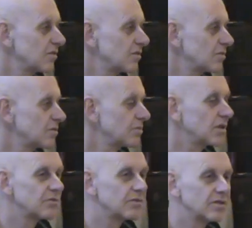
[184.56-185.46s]
also
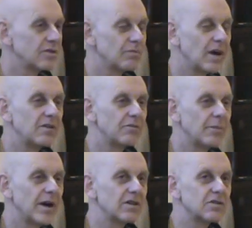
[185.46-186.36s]
one why
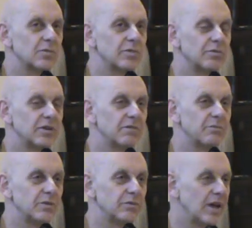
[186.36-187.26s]
Ramayana should be
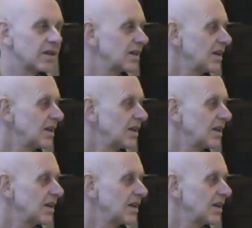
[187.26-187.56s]
read.